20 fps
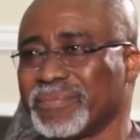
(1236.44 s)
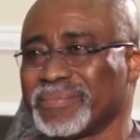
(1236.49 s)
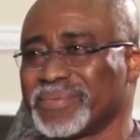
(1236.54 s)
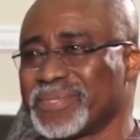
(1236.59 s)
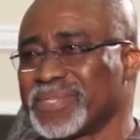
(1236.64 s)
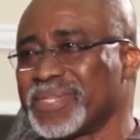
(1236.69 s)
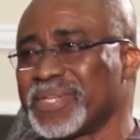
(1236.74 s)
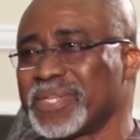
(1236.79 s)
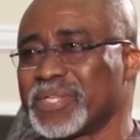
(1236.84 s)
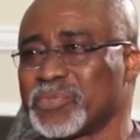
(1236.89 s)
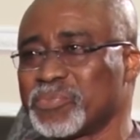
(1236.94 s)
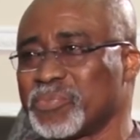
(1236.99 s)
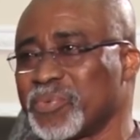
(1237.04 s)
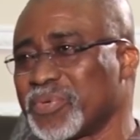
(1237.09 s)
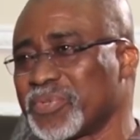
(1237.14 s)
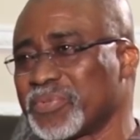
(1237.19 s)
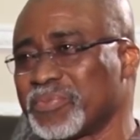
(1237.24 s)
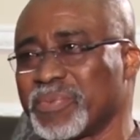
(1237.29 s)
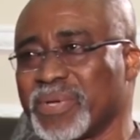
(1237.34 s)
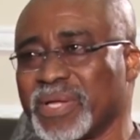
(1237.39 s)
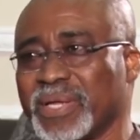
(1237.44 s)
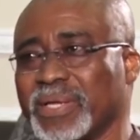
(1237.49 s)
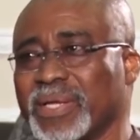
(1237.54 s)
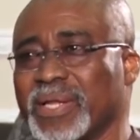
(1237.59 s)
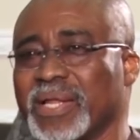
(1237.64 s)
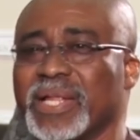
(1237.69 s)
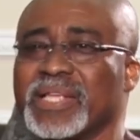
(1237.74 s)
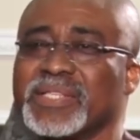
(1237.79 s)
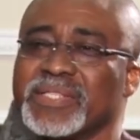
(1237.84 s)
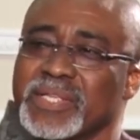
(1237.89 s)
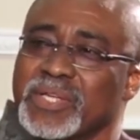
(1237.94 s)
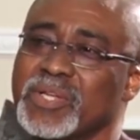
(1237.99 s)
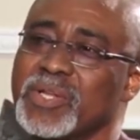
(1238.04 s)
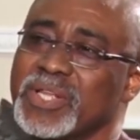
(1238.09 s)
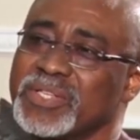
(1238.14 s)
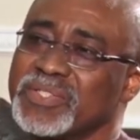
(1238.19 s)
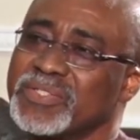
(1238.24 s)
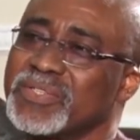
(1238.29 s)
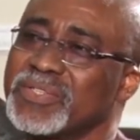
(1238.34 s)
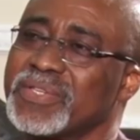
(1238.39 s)
senior spokesman, and I said,
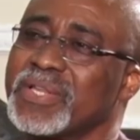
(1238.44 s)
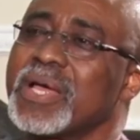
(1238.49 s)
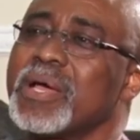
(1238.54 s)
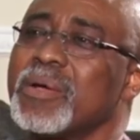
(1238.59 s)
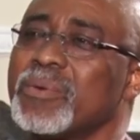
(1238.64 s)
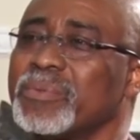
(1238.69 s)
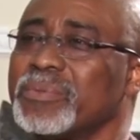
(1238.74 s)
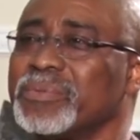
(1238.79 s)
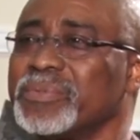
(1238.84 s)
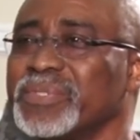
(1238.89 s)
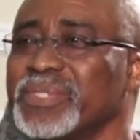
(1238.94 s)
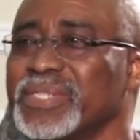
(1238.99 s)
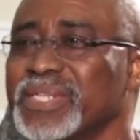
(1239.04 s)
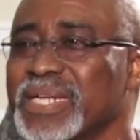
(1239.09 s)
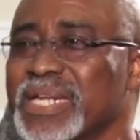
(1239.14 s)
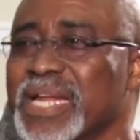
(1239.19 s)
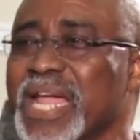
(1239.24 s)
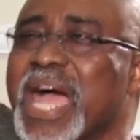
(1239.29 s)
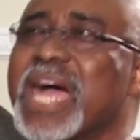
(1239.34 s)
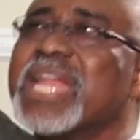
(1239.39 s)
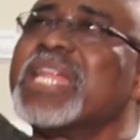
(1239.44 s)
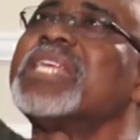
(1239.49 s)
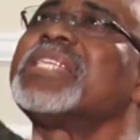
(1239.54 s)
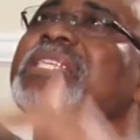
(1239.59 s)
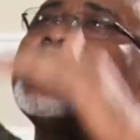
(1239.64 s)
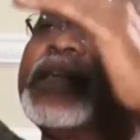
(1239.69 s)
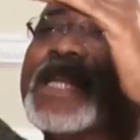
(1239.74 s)
let's sit down and let's